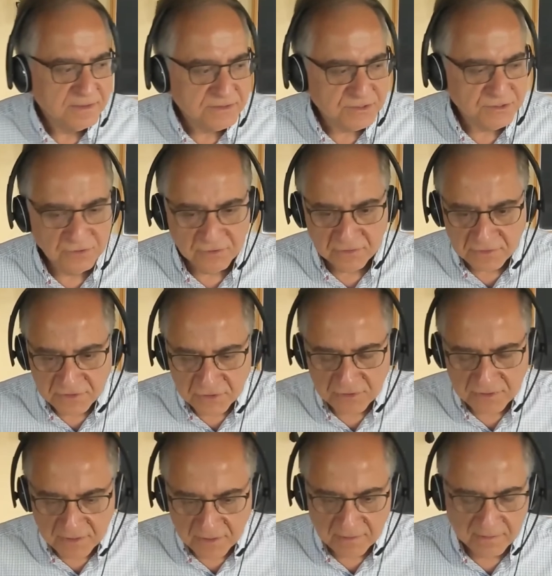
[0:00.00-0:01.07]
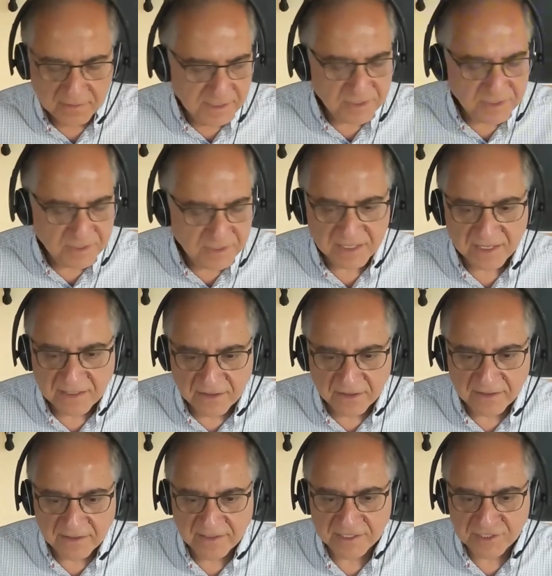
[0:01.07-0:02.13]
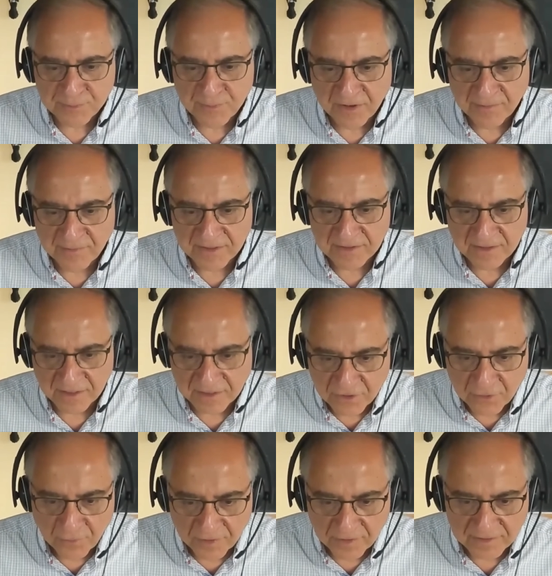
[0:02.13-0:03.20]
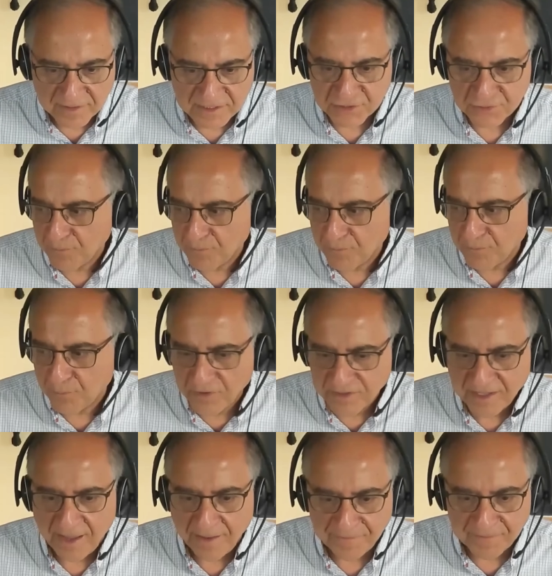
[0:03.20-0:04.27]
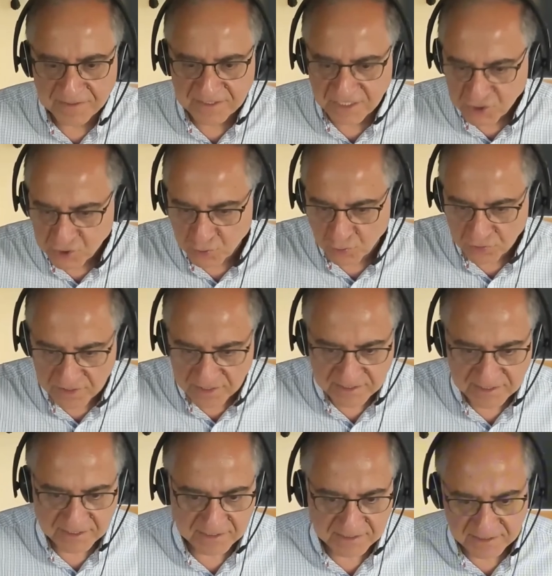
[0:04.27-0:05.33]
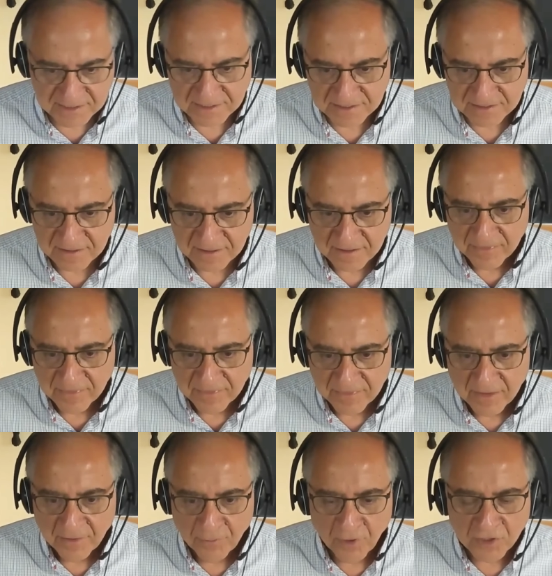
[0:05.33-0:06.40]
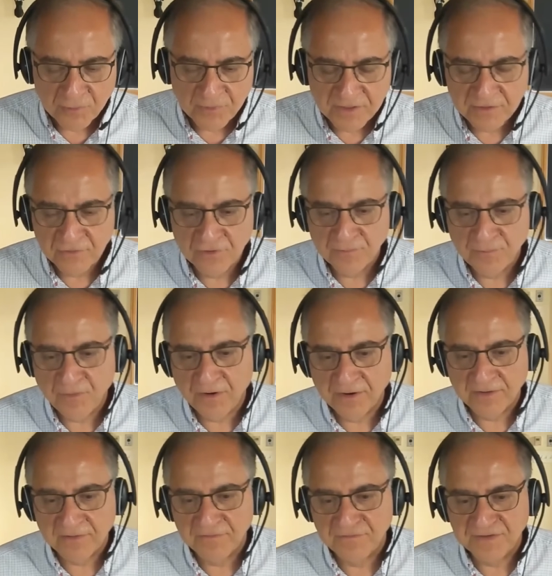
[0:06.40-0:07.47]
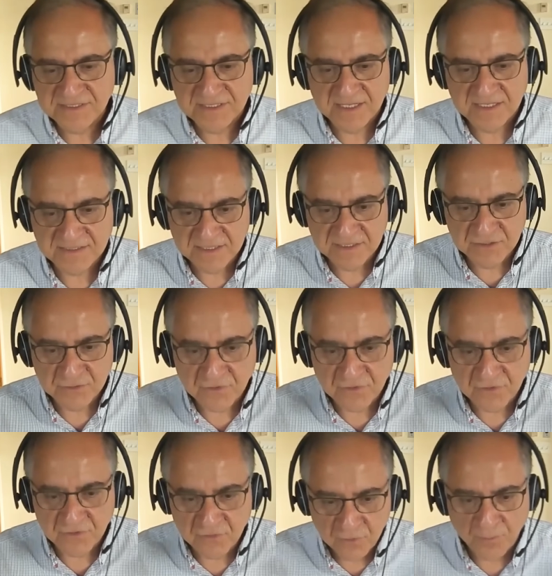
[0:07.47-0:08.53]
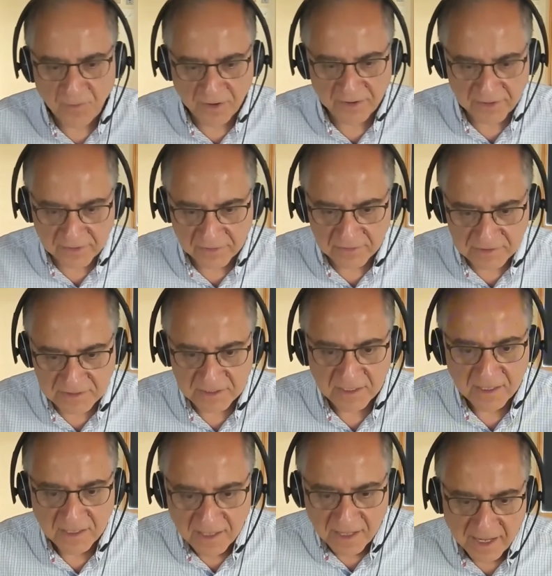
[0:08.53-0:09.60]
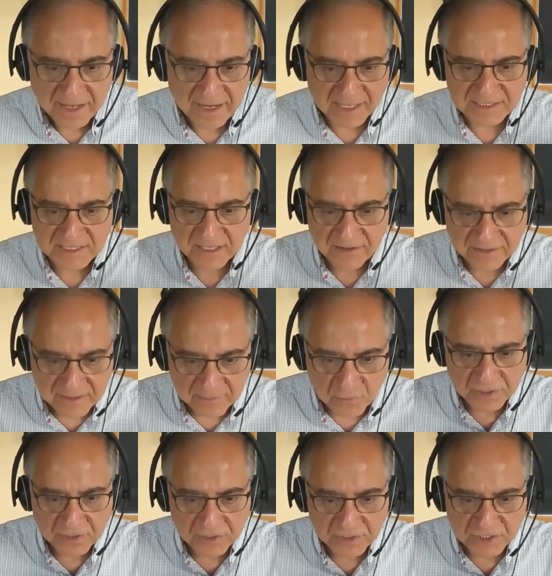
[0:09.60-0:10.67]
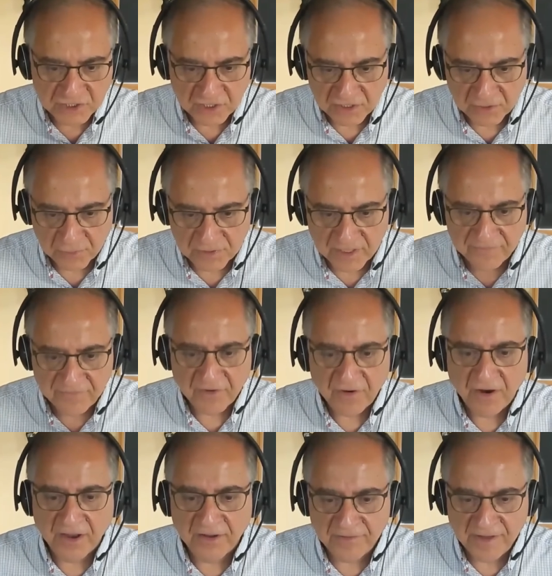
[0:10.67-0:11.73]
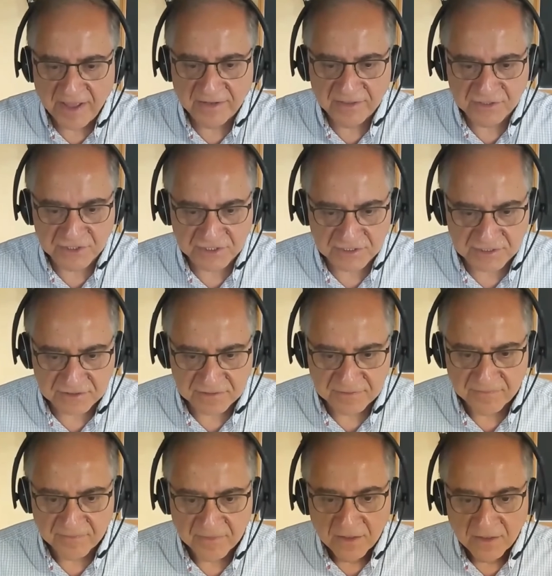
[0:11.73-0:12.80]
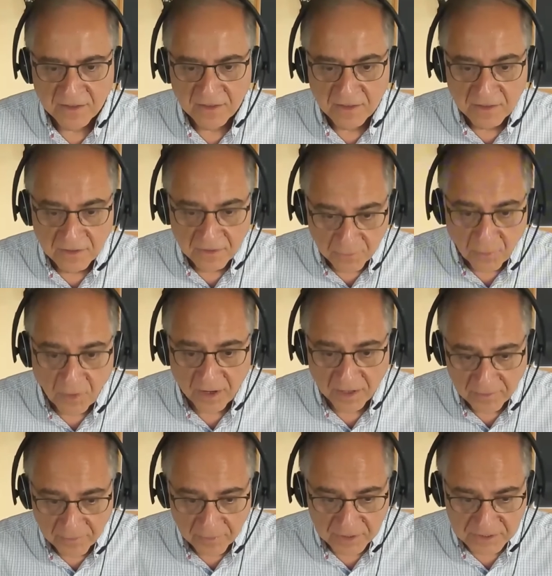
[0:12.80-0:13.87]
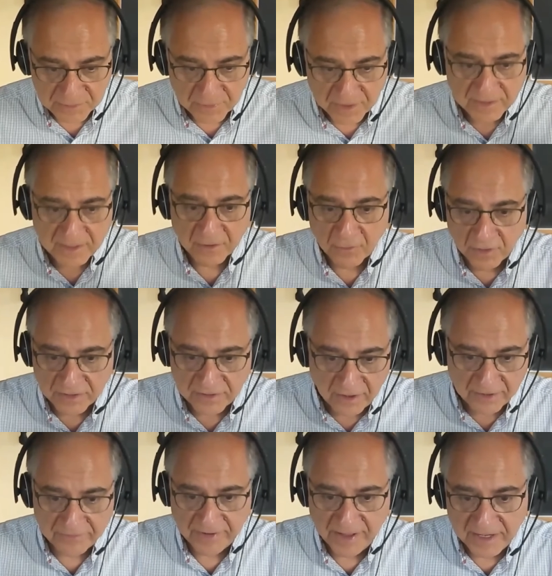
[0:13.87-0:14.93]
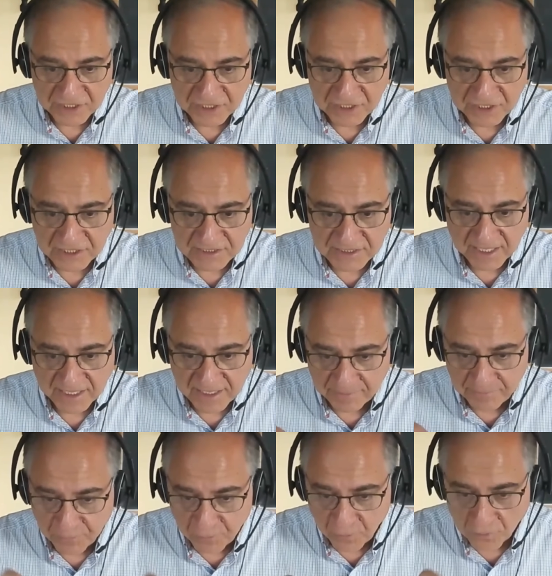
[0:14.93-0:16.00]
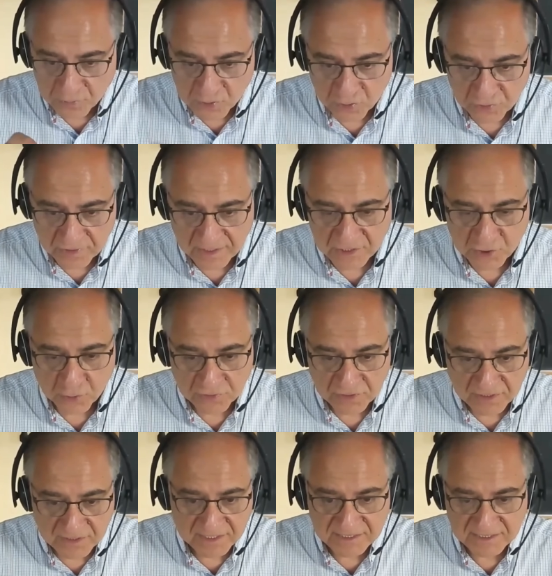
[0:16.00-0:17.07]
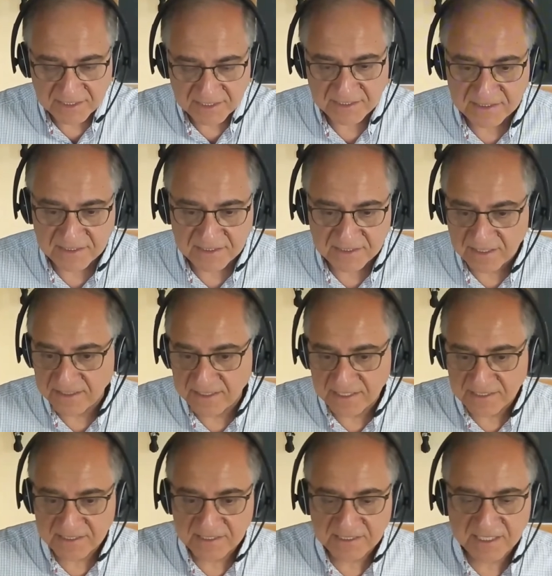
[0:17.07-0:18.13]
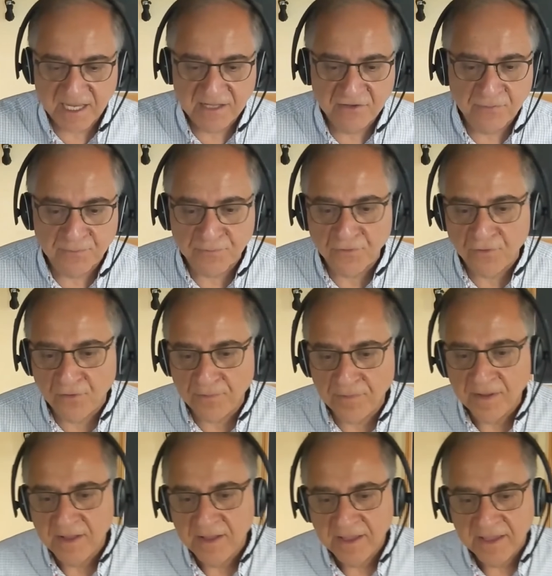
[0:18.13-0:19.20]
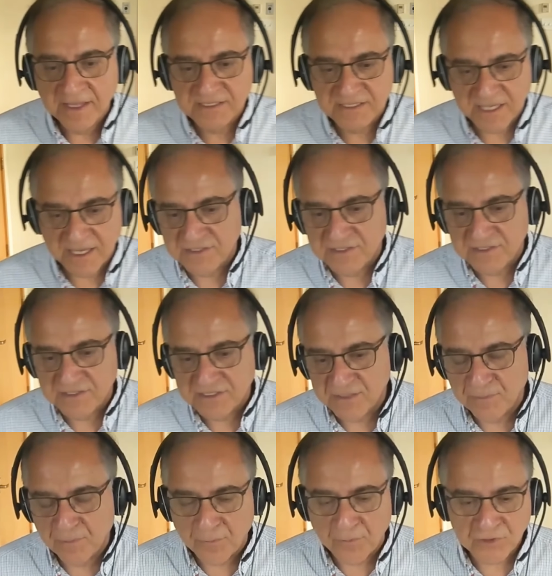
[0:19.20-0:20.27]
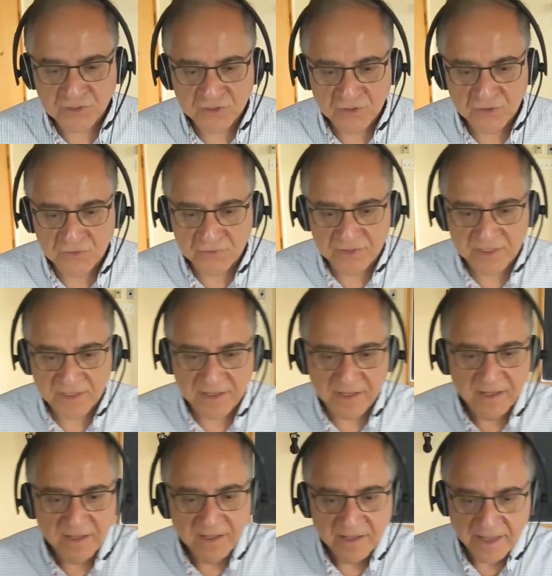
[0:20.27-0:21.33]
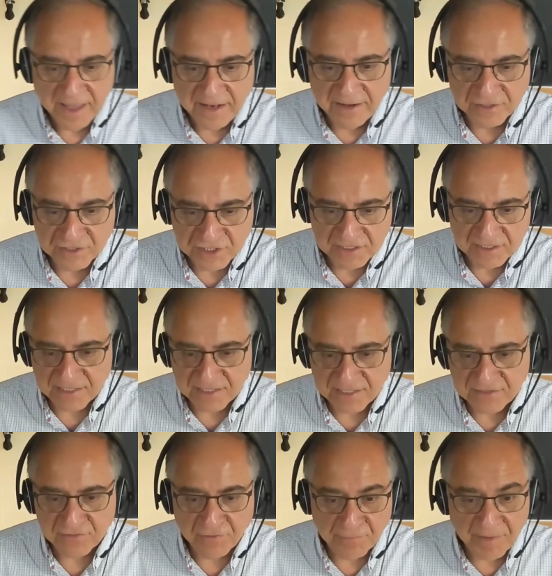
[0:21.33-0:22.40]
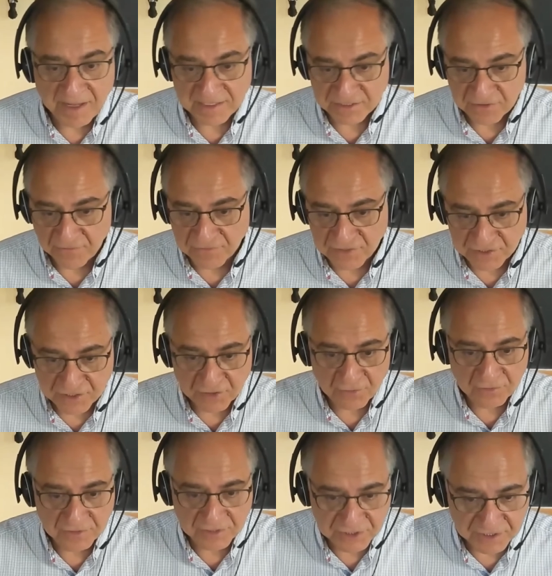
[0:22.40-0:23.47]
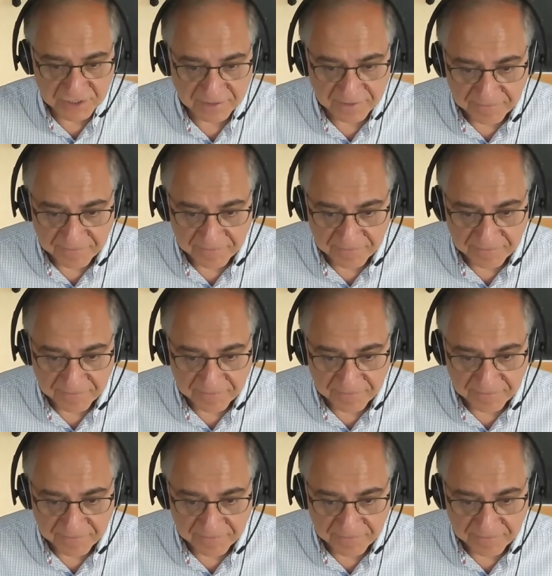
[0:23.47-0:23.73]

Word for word: So, so let's do the Gedanken experiment. Like you want to describe what happens at short distances. What we do in particle physics is to take two particles and accelerate them toward each other with ever higher energies. Why? Because when they go at higher energies, they can probe shorter and shorter distances. The distance scale you probe is inversely proportional to the energy in the center of mass of such a collision.